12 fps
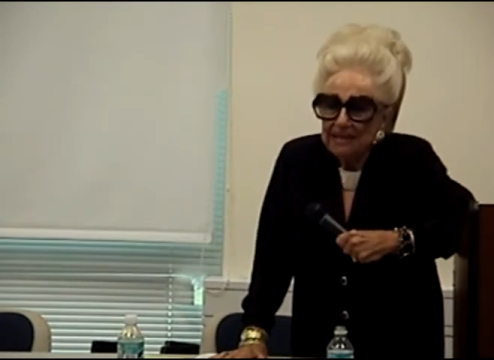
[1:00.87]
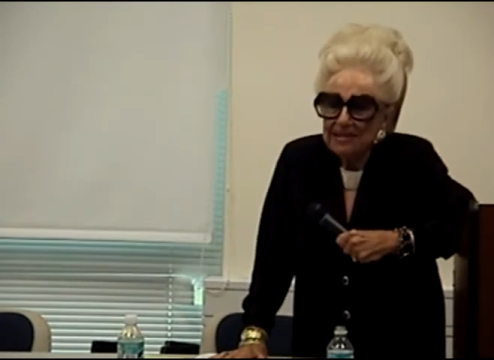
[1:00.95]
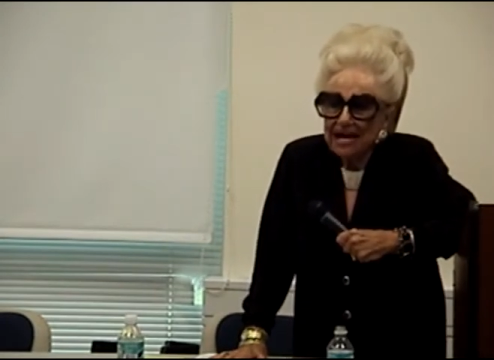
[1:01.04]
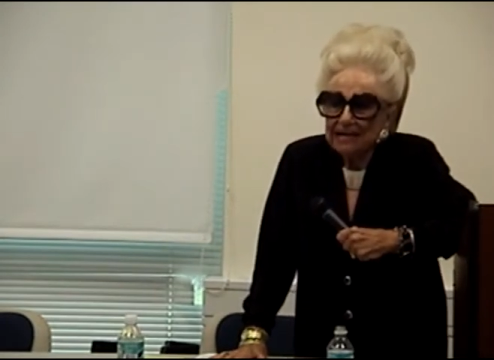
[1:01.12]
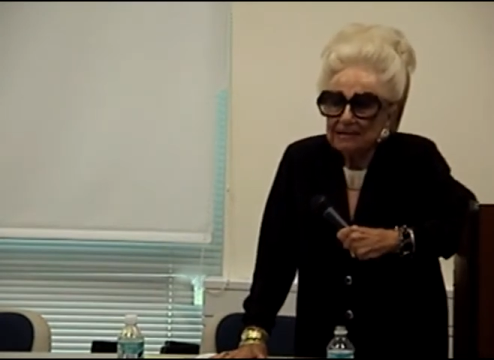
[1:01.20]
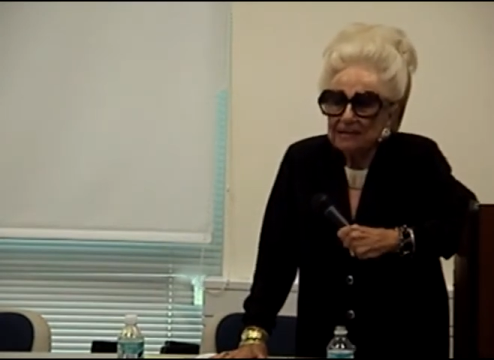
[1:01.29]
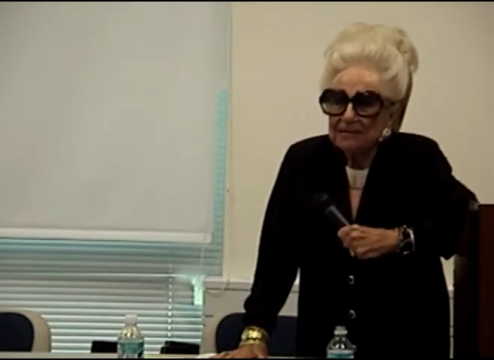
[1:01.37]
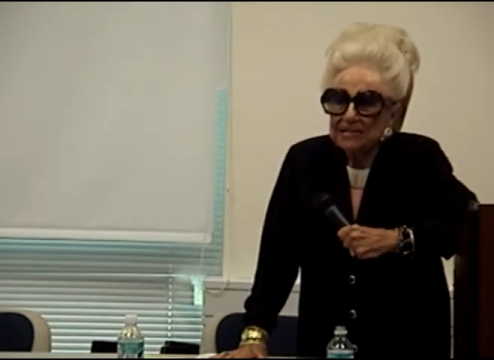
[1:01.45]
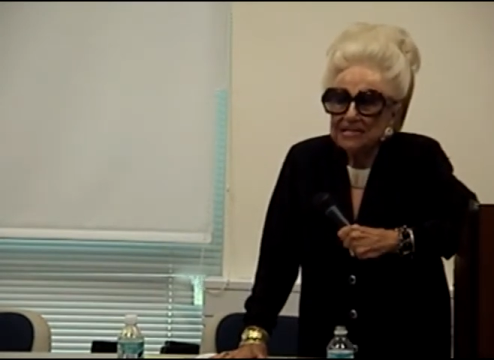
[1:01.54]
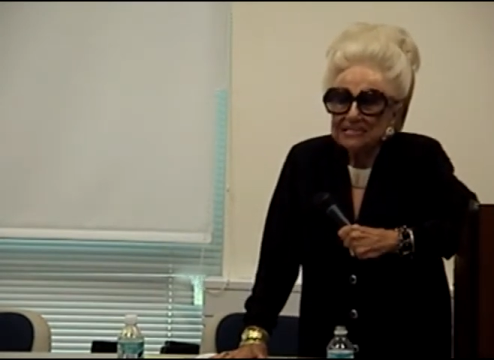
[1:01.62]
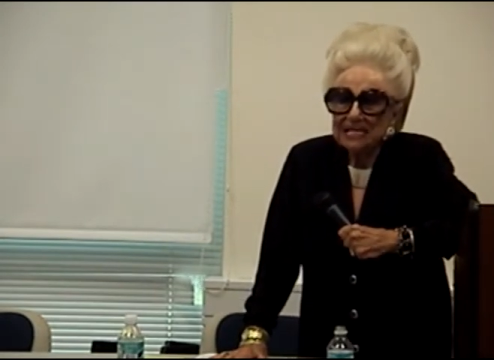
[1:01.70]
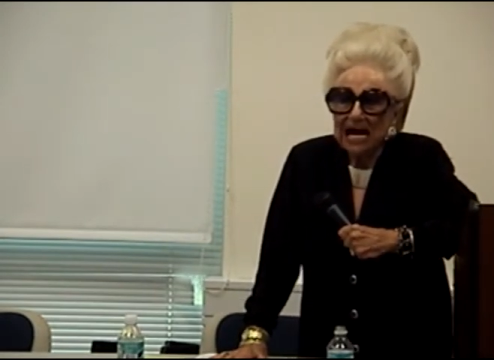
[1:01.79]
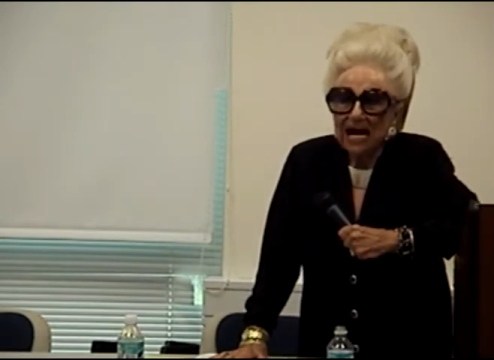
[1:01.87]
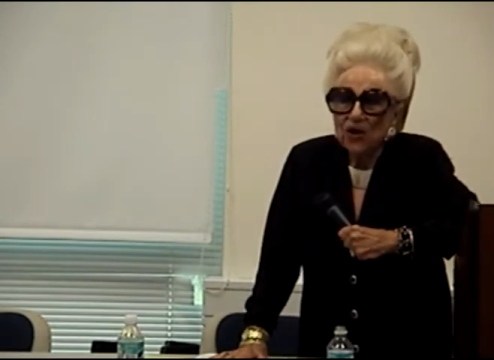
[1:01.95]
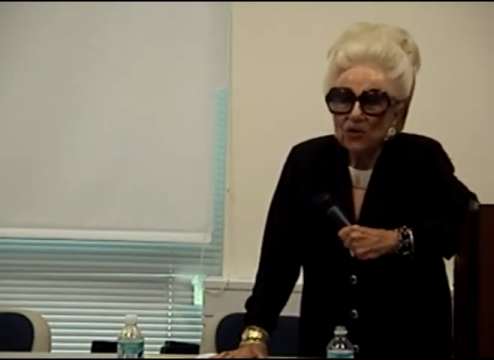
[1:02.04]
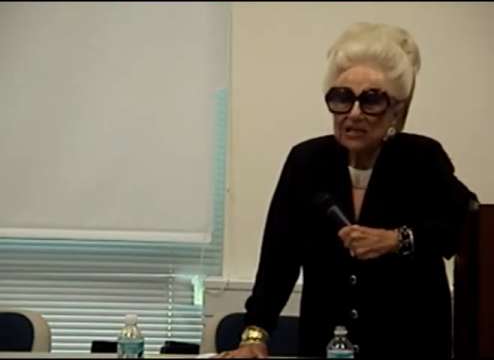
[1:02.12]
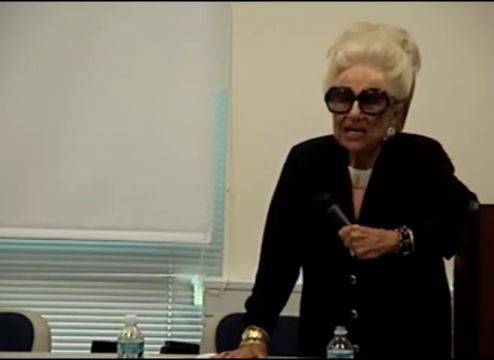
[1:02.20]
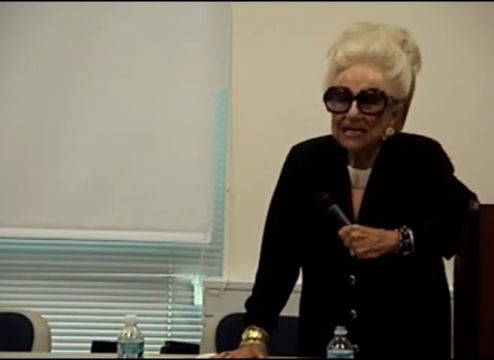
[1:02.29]
that this
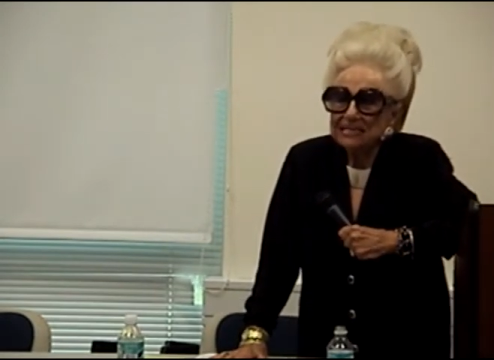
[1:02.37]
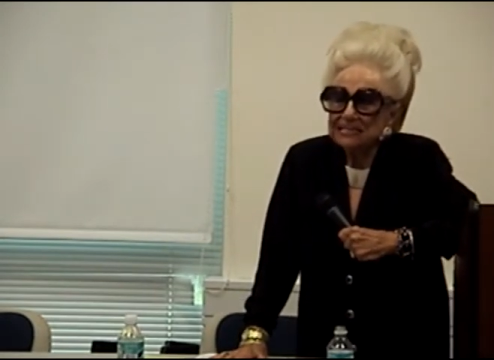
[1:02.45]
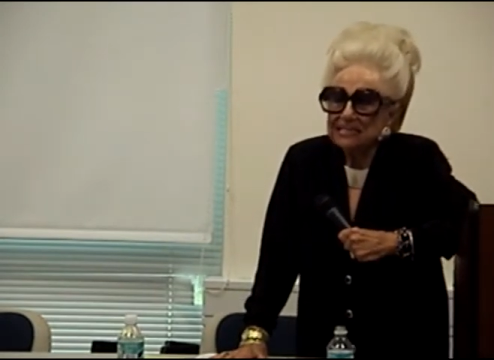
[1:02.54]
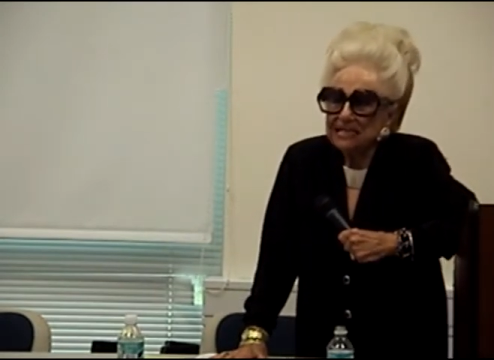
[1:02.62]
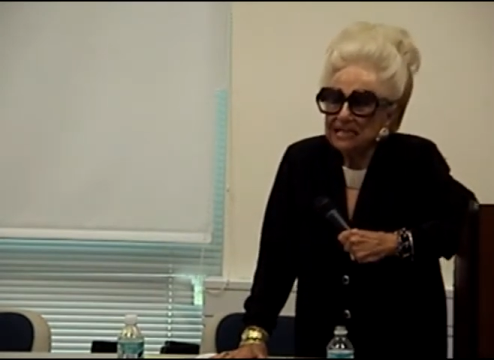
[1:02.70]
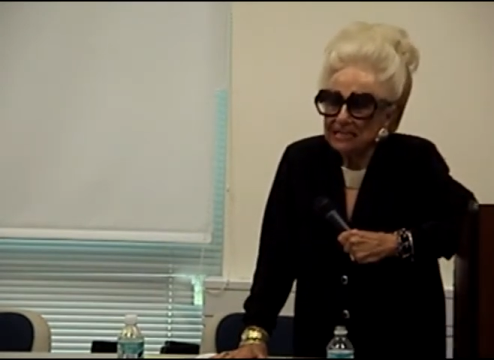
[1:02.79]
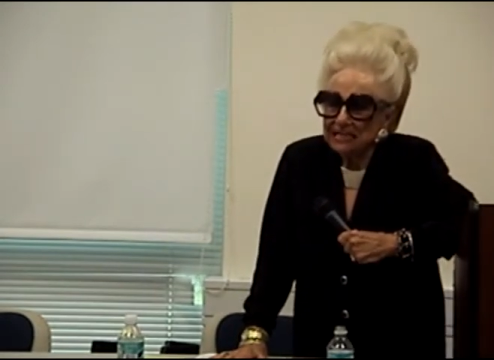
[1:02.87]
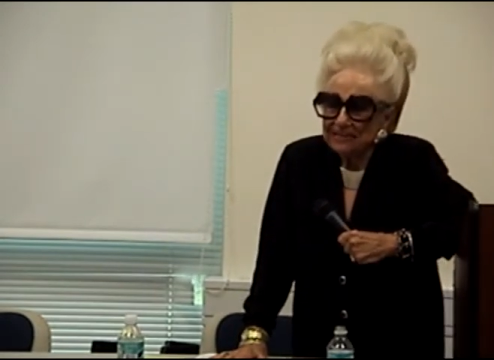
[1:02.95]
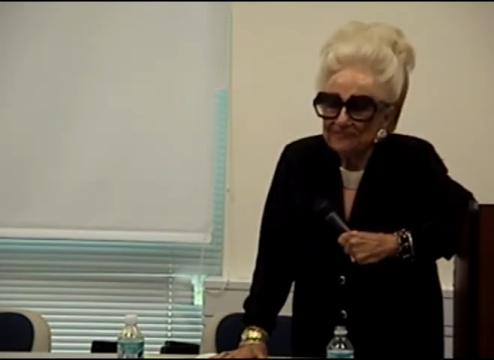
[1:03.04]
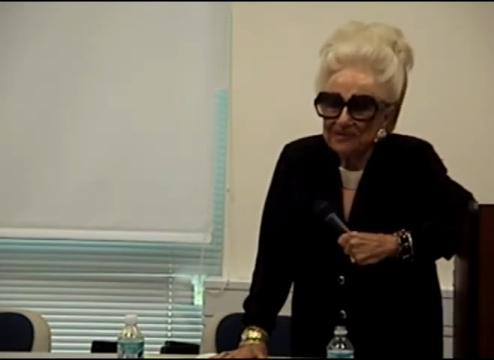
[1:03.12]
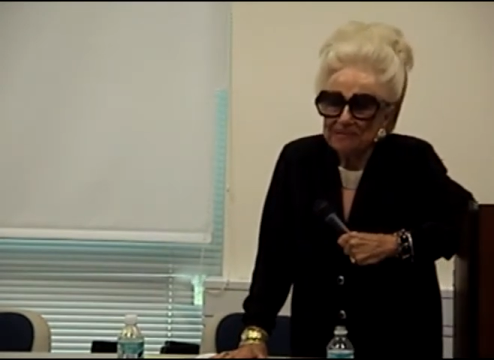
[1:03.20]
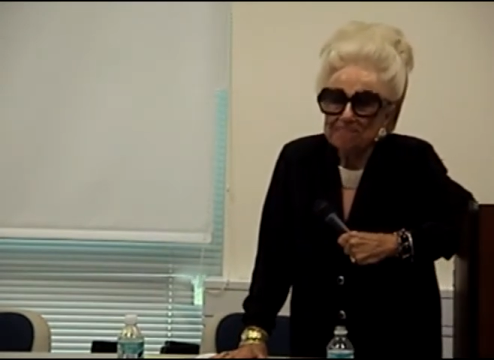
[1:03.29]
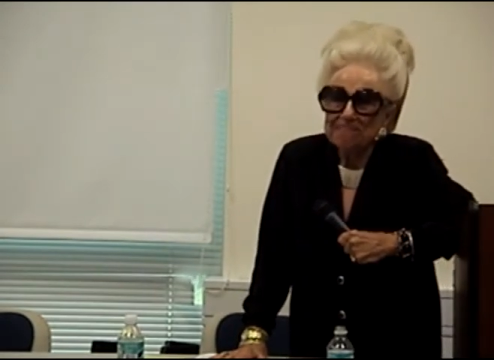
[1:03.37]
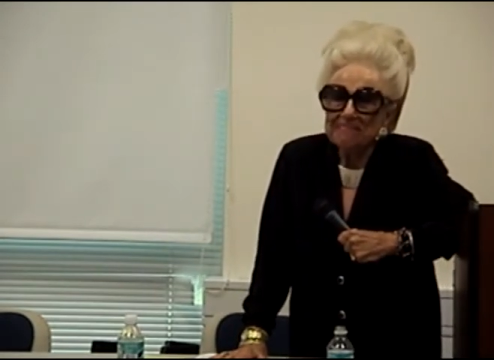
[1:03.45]
whole idea of the